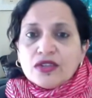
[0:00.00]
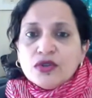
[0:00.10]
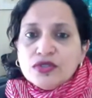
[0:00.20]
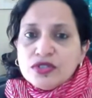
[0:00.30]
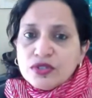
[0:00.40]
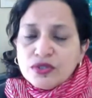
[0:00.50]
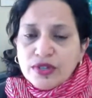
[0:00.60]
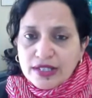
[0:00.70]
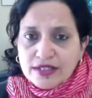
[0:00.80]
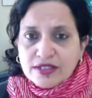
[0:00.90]
those who
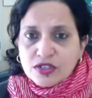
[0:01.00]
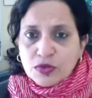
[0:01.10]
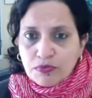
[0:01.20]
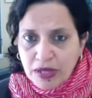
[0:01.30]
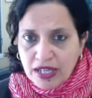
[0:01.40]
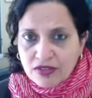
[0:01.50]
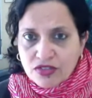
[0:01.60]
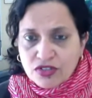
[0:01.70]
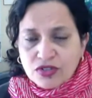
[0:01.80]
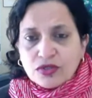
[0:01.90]
register to
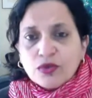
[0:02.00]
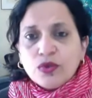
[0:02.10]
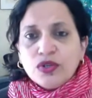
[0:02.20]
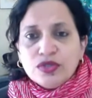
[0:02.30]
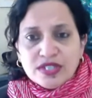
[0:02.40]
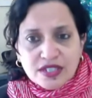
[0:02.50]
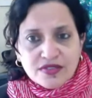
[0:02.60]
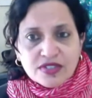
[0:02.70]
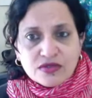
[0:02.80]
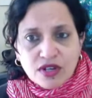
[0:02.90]
pitch will
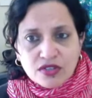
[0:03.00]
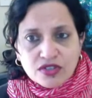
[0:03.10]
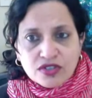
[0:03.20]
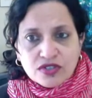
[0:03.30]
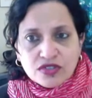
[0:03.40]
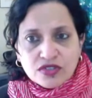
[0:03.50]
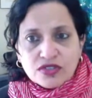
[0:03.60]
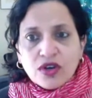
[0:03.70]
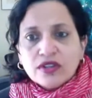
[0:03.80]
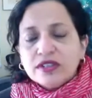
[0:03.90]
receive instructions
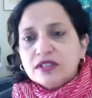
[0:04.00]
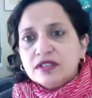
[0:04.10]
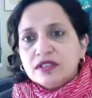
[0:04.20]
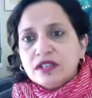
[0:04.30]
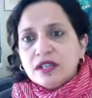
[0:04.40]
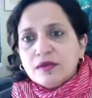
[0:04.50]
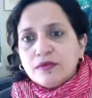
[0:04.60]
on the